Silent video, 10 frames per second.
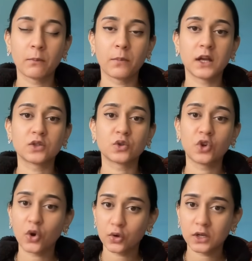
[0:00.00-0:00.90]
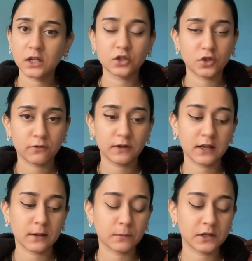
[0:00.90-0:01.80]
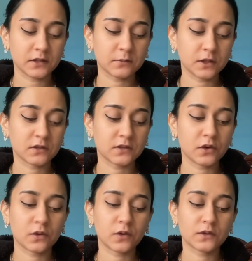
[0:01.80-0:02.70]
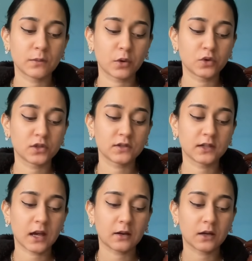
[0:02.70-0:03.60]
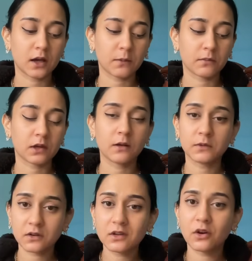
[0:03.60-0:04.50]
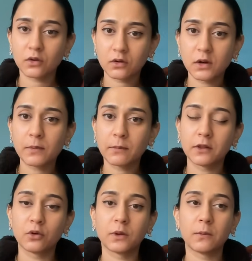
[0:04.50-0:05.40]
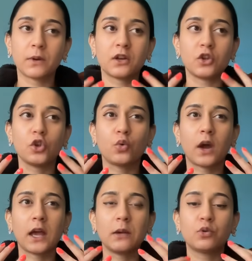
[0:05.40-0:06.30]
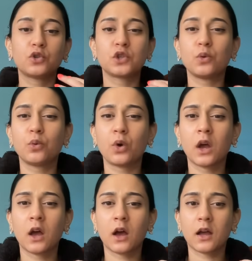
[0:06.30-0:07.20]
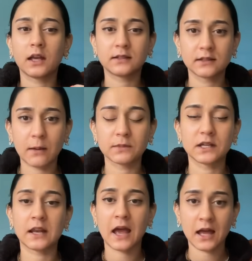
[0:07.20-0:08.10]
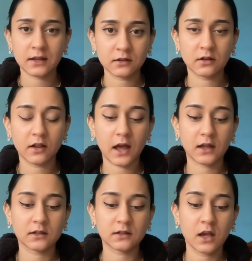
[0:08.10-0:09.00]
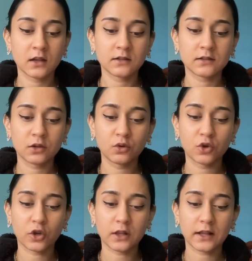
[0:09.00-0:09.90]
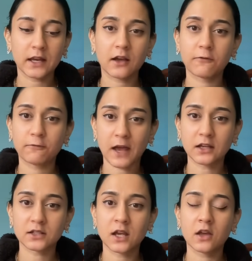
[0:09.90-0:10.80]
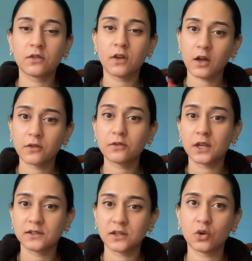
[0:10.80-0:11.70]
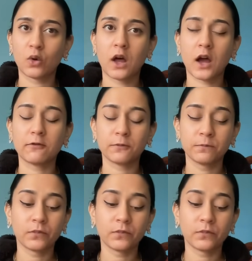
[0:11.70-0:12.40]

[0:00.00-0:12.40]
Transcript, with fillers: But not only do you feel at peace because you know those emotions can um, come, you know, creep up a little bit, but you are able to uh, accept and handle and still not let it affect the other things in your life.